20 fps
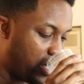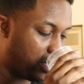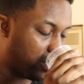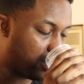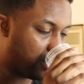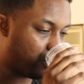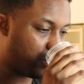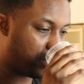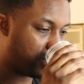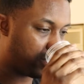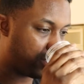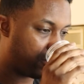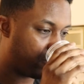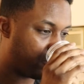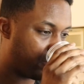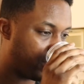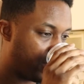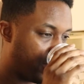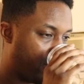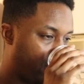this. Put yourself
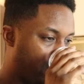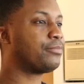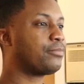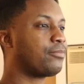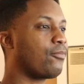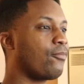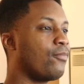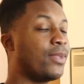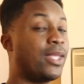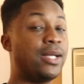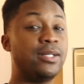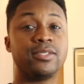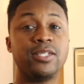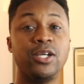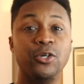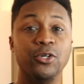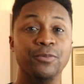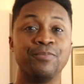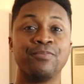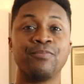together.
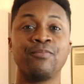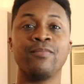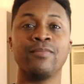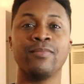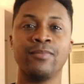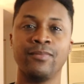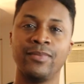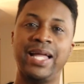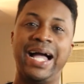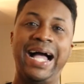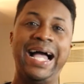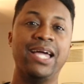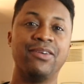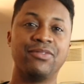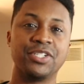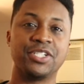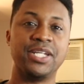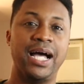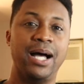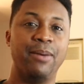So, I have
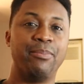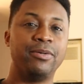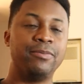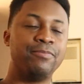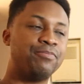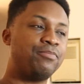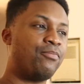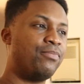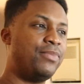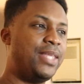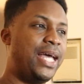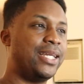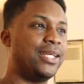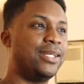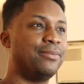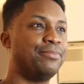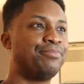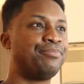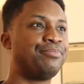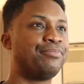a shop. Not
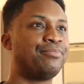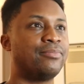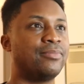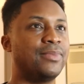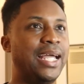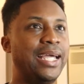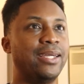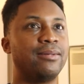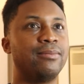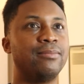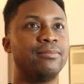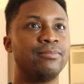a, like,